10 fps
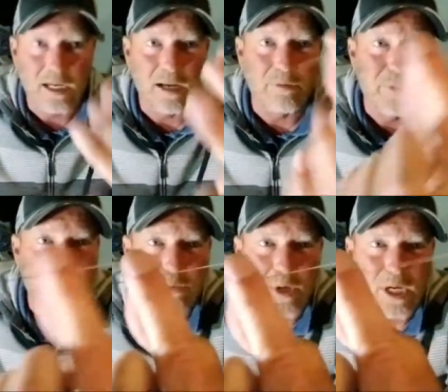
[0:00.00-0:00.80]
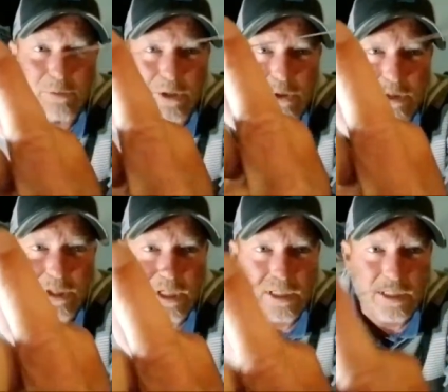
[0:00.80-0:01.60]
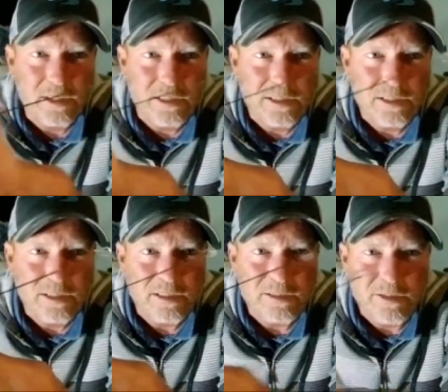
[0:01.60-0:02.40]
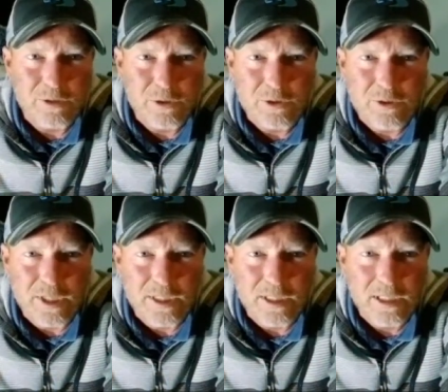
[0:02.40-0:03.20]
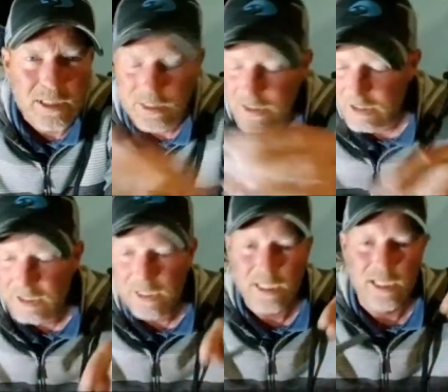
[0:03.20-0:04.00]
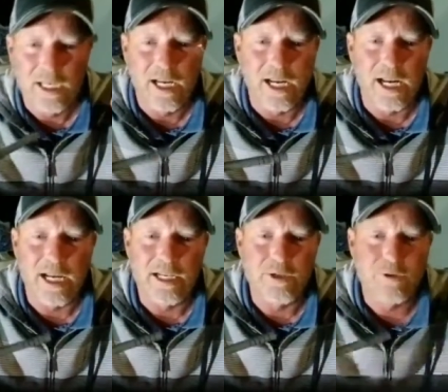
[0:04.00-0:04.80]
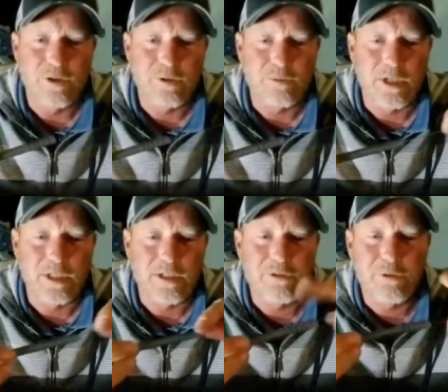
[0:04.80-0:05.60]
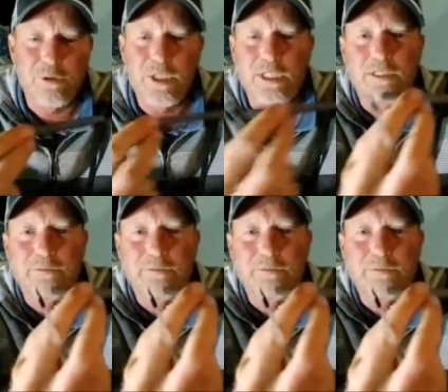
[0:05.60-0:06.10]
have a piece of wire with the hook on it. See the hook right there. And you just run this through it.